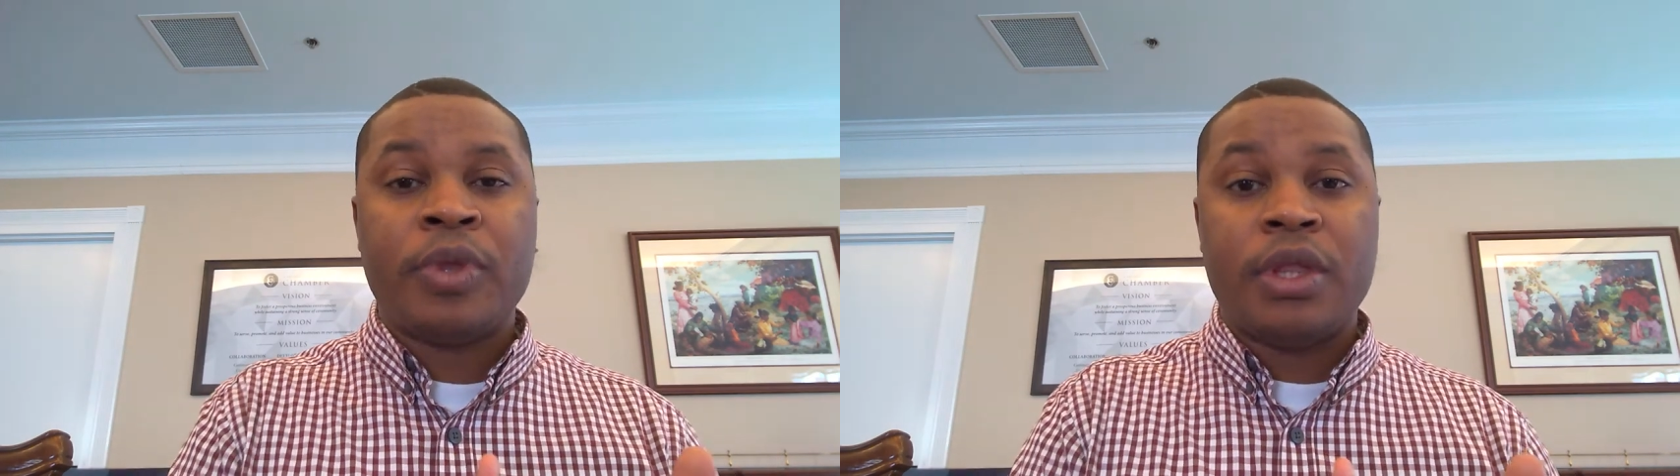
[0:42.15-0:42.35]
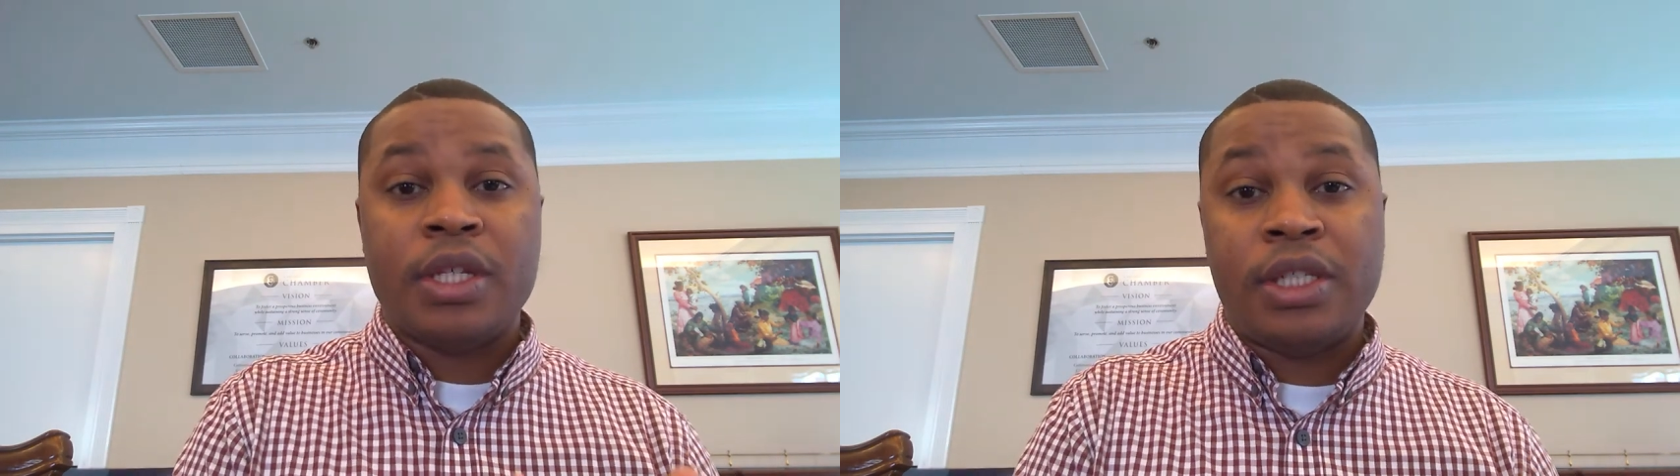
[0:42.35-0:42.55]

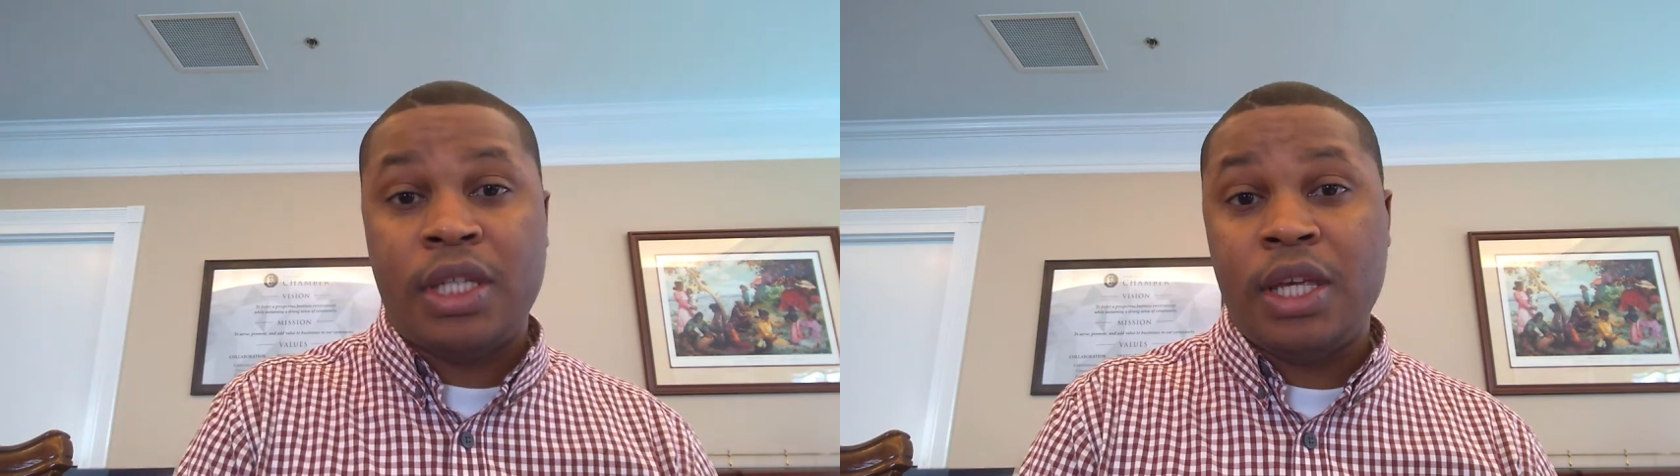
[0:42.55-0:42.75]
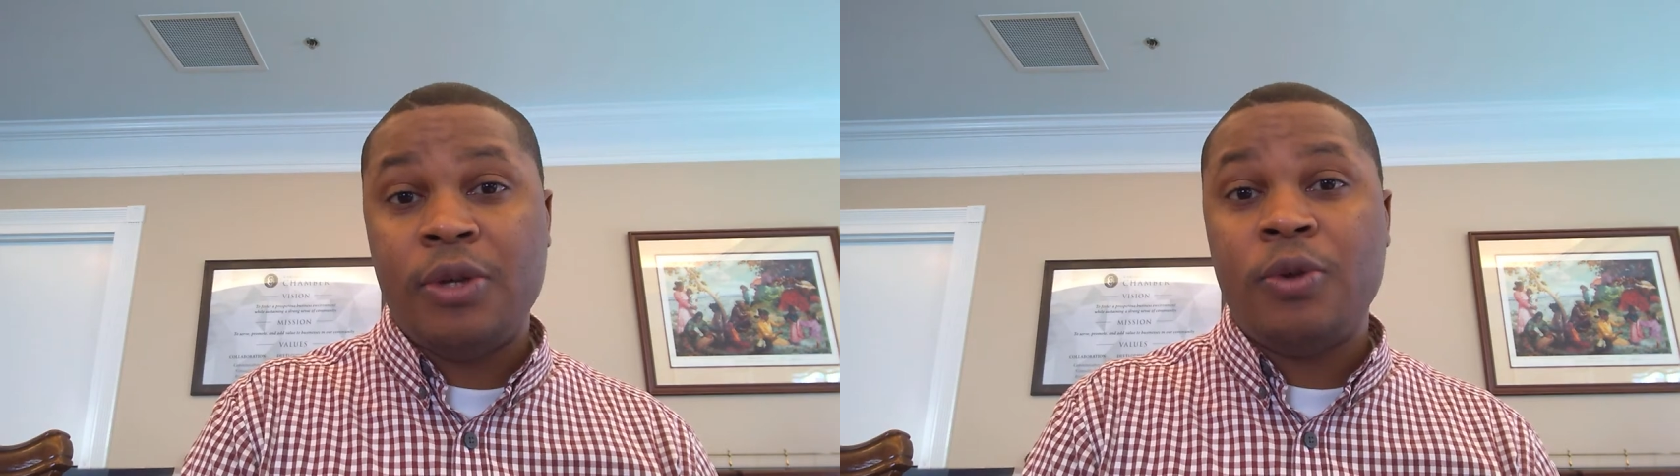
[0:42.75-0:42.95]
the
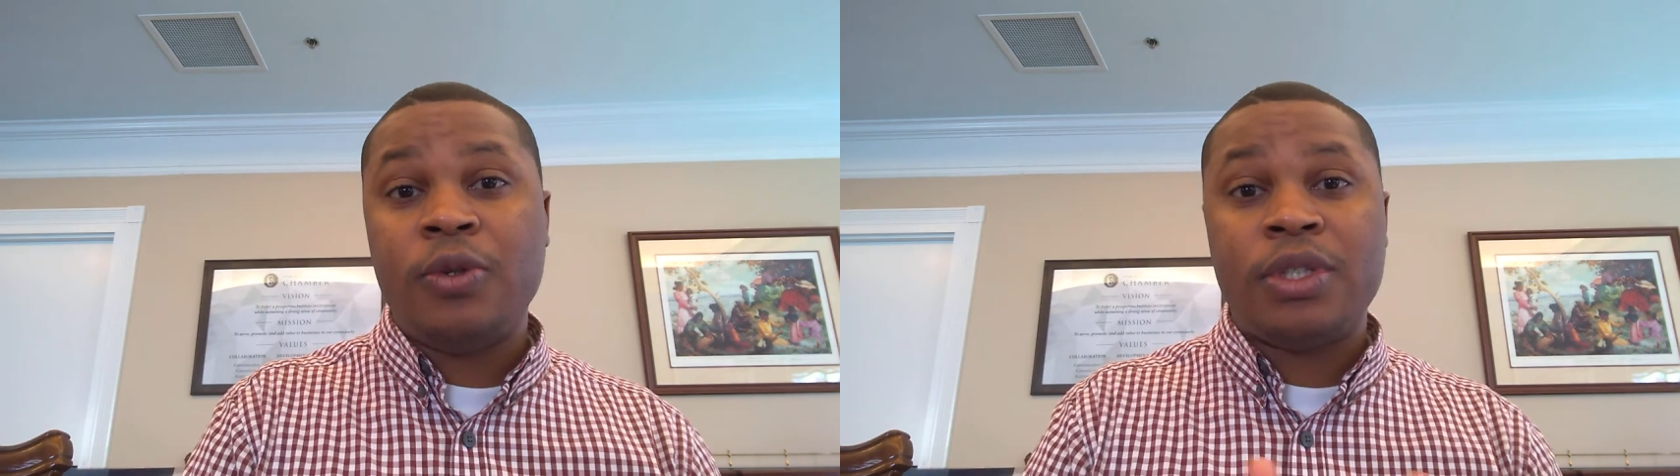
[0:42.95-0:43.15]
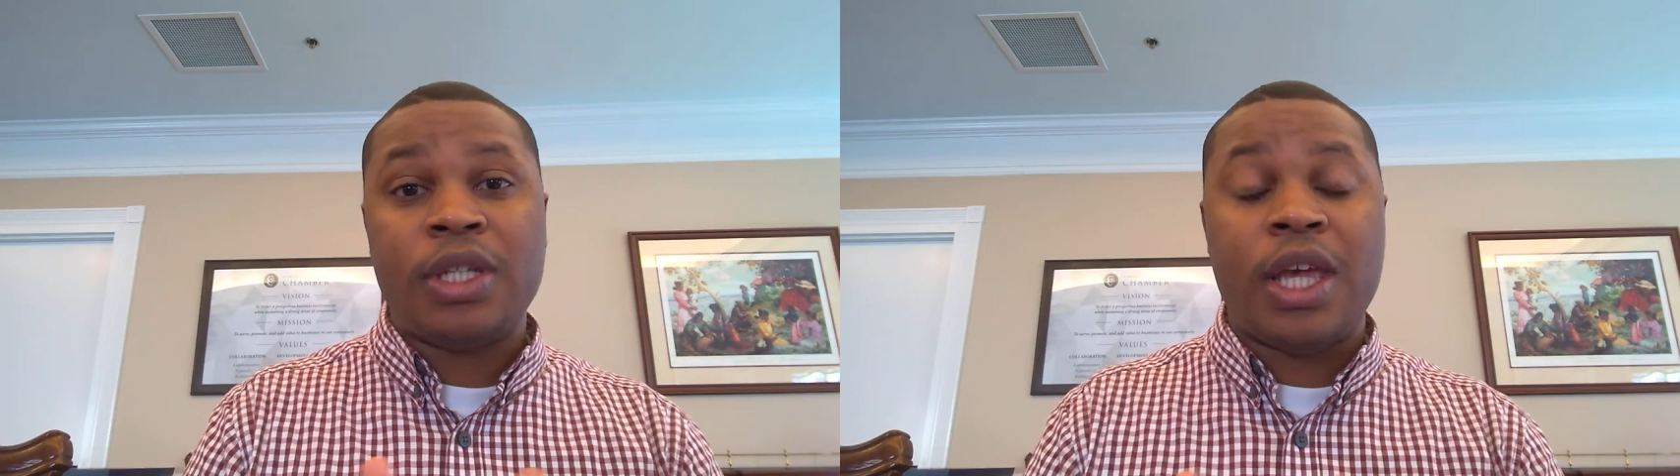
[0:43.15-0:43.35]

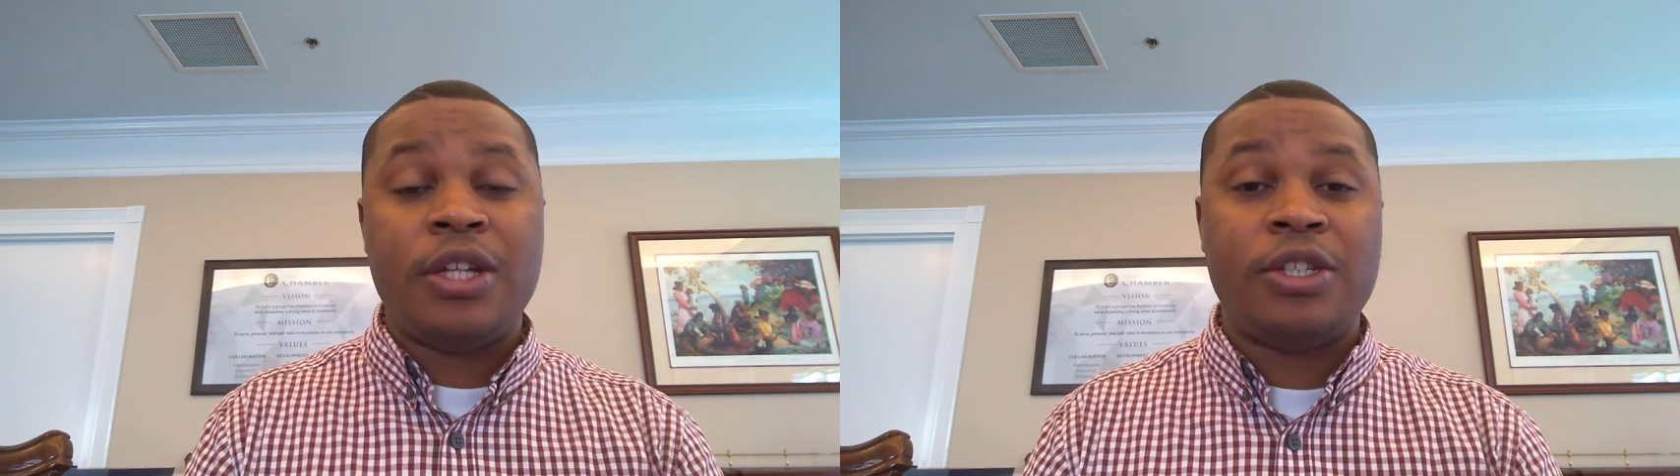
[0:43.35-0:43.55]
skills and